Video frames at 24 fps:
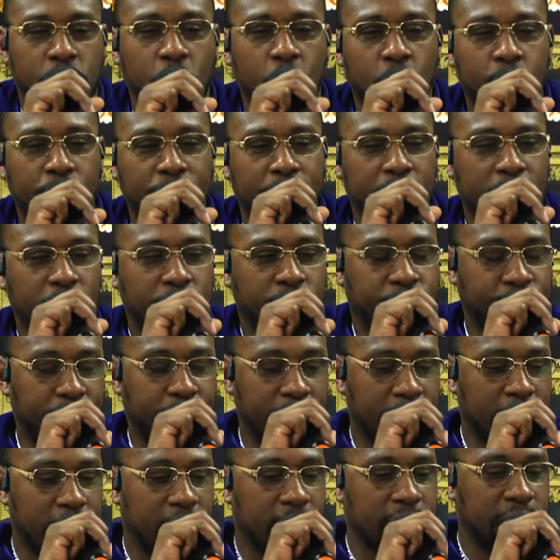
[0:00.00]
So be bread.
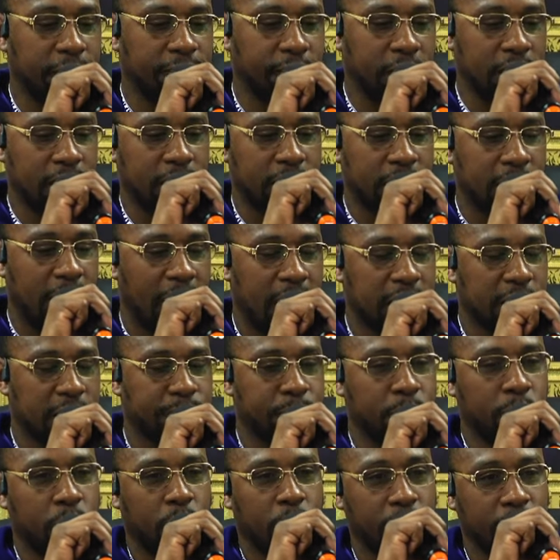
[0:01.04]
Because of this
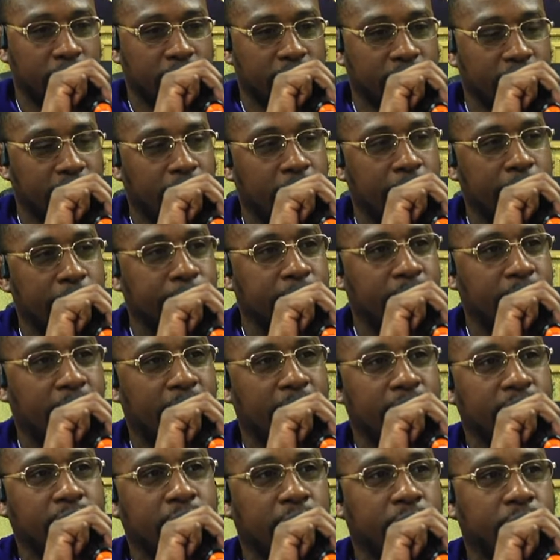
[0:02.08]
gospel, on the same
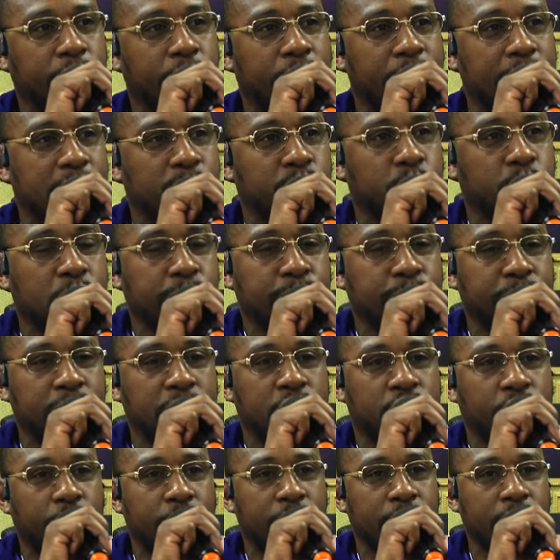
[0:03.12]
night that Christ was
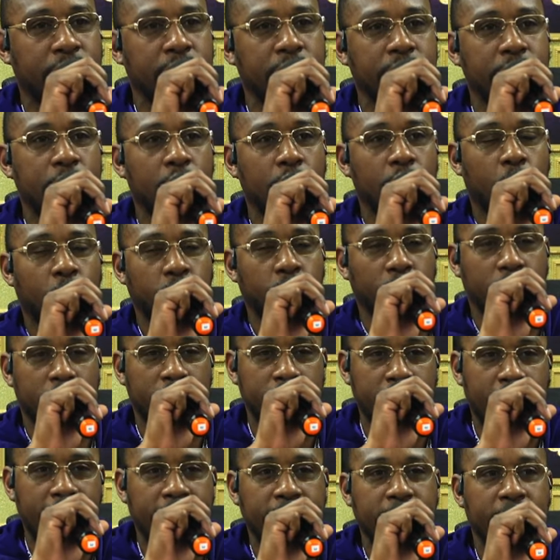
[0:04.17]
betrayed, on the
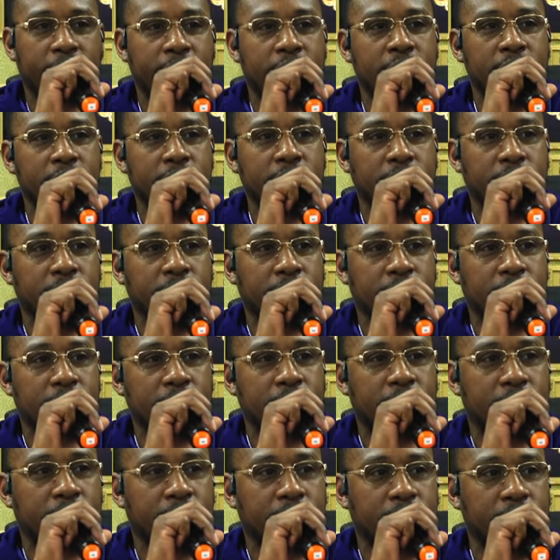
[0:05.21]
night that he did, he
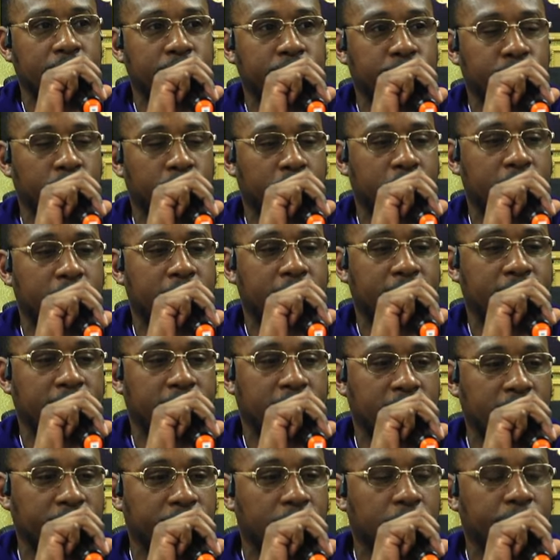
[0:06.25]
had to, he he had to
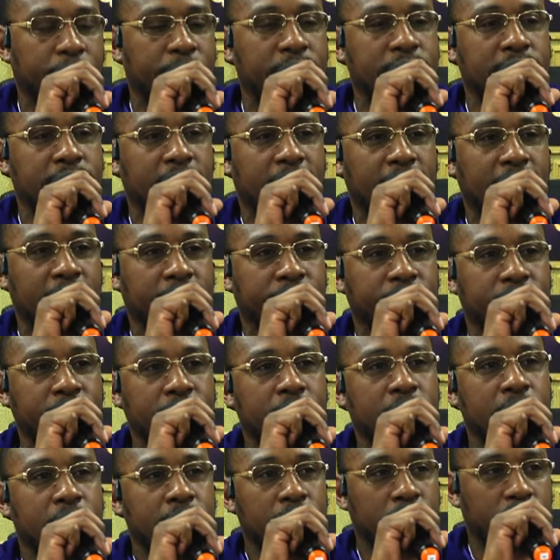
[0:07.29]
give up his life,
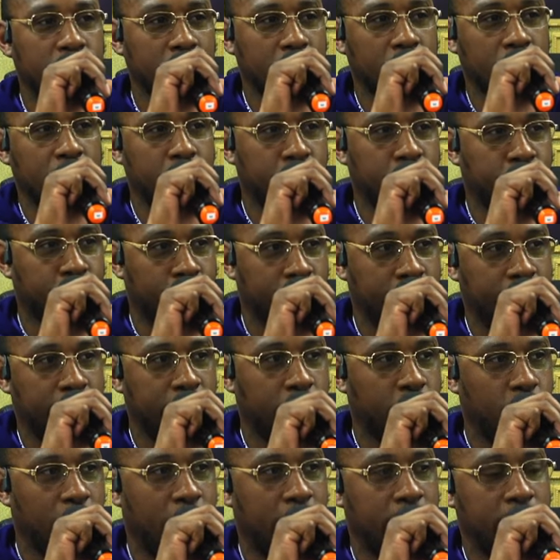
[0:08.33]
he took the bread,
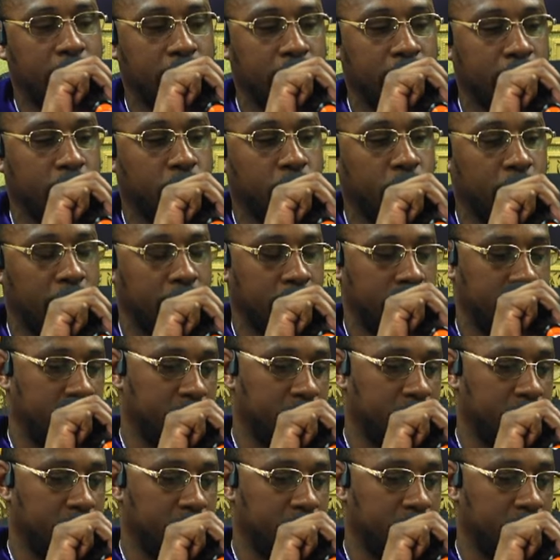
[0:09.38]
the wine, and did what?